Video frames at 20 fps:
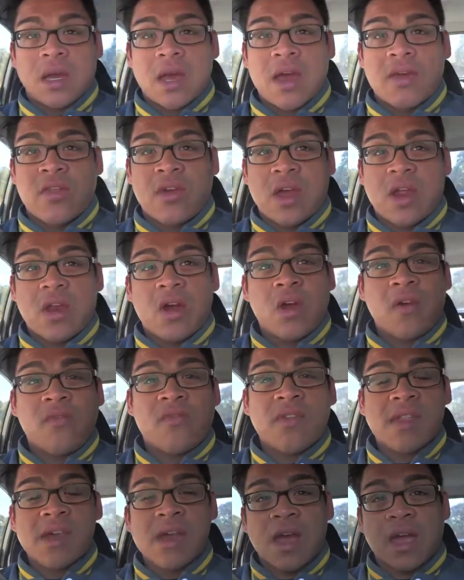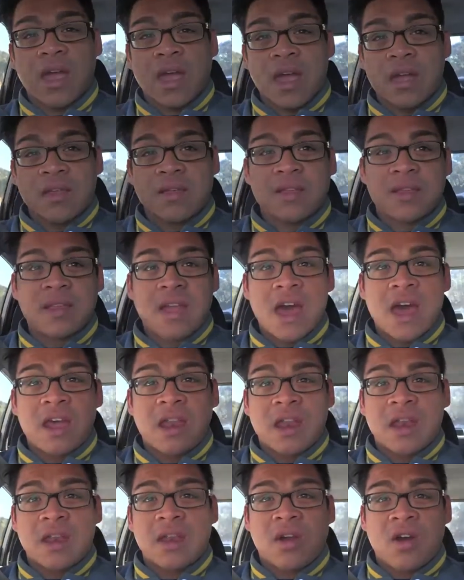And then hopefully I can get
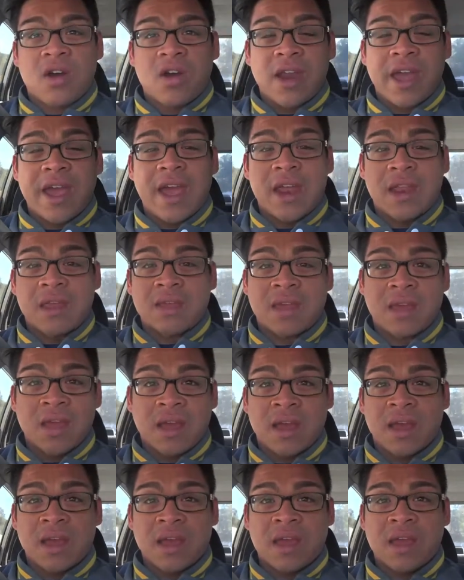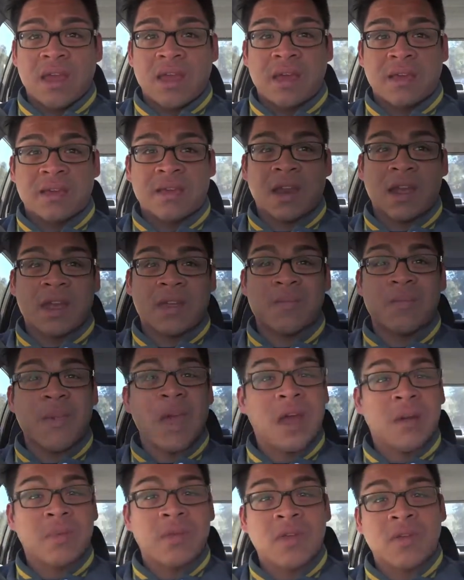started on editing yesterday's
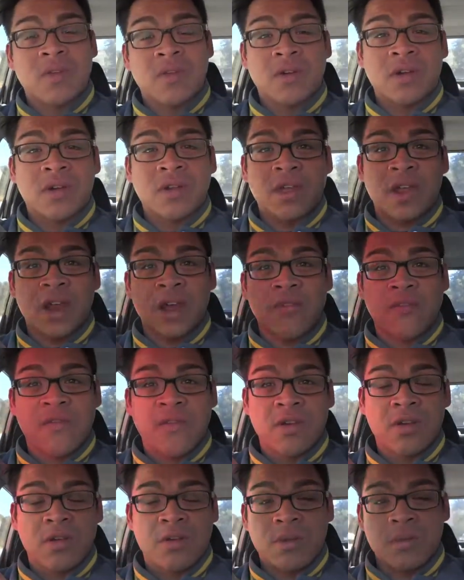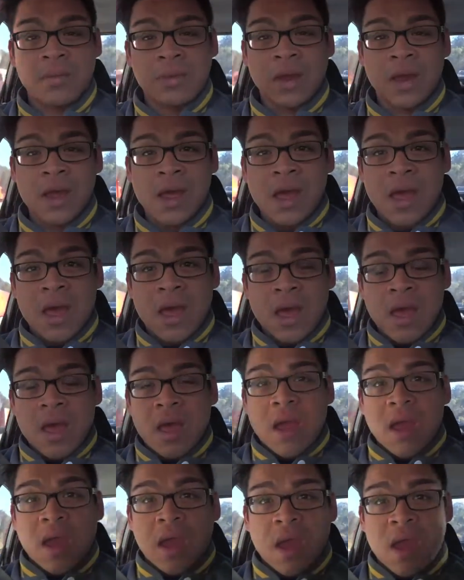makeup tutorial that I filmed.
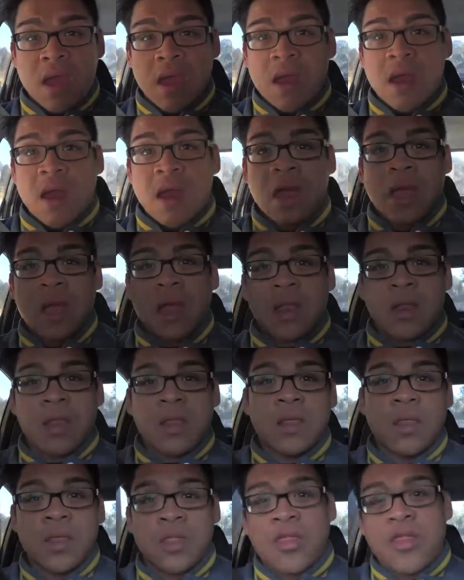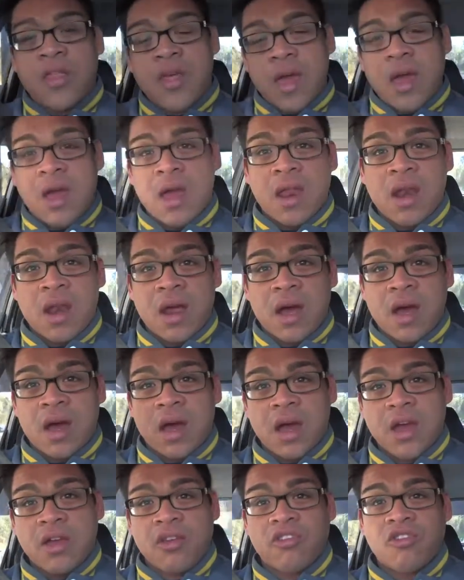And then
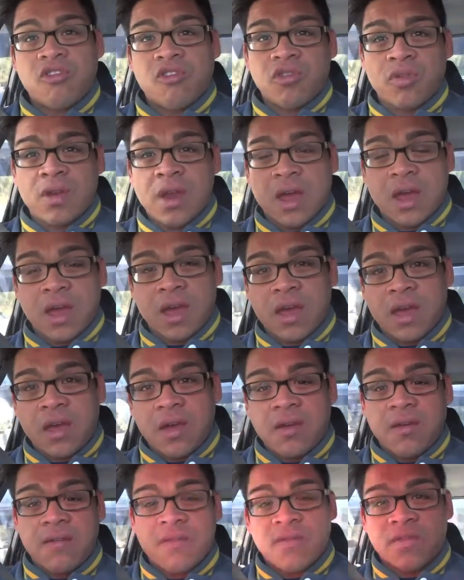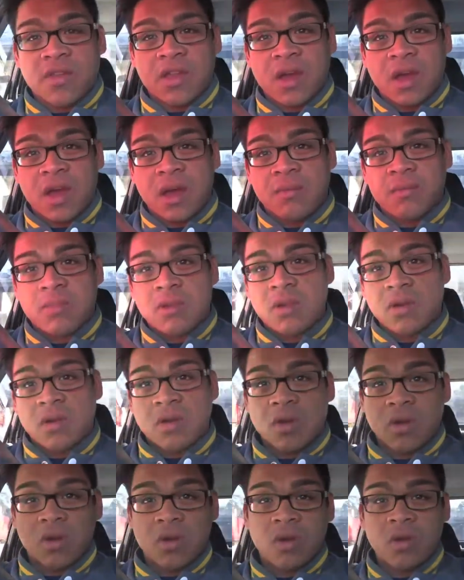I should have time to
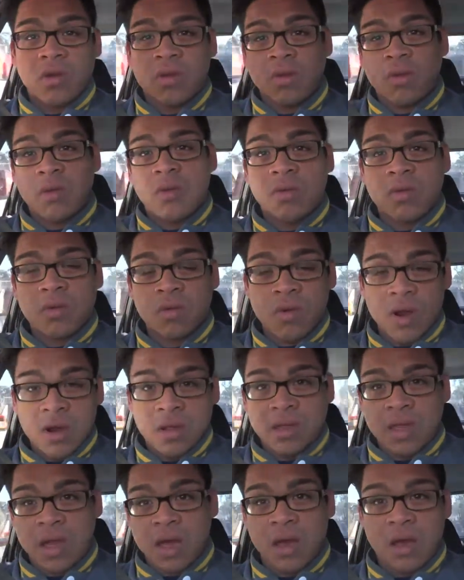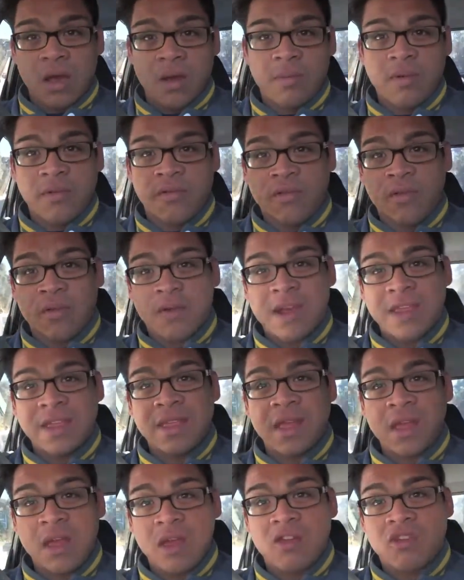go to Rockdale before I
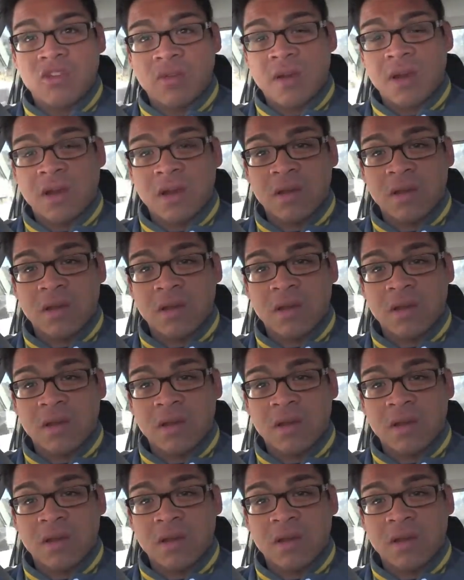teach so I